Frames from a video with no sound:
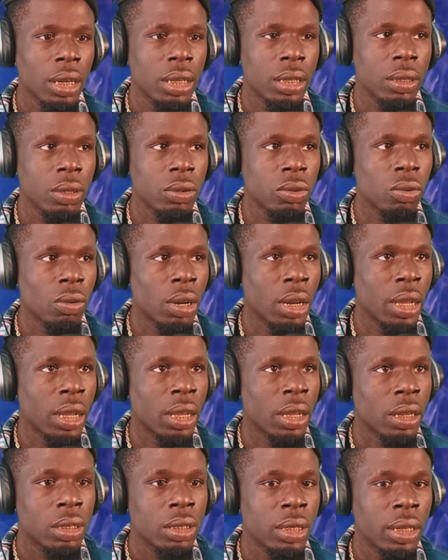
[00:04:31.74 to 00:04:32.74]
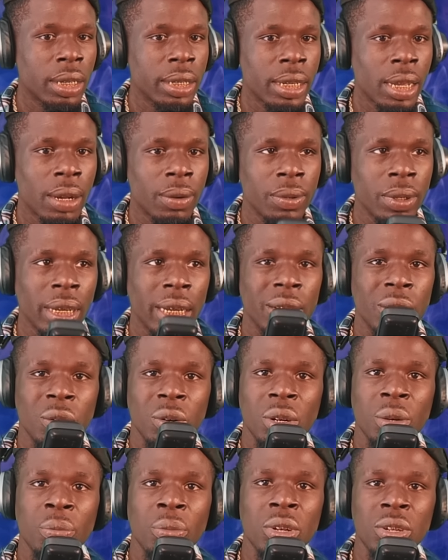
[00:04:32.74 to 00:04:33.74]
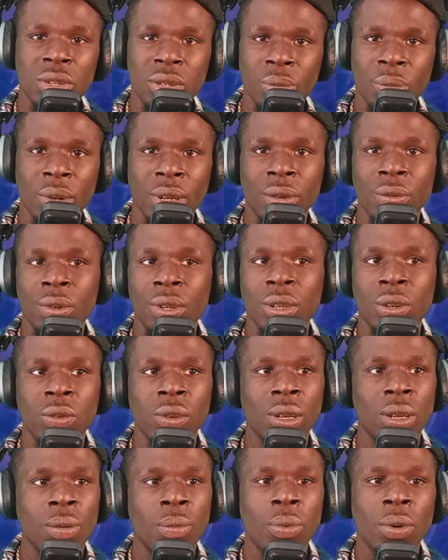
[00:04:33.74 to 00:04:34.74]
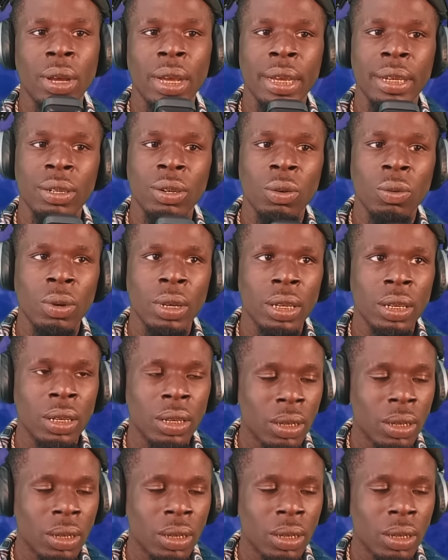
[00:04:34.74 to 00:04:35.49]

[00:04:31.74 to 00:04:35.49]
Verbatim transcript: I know you lying. Yeah, y'all, we gotta go on commercial break real quick, boy, ain't no way.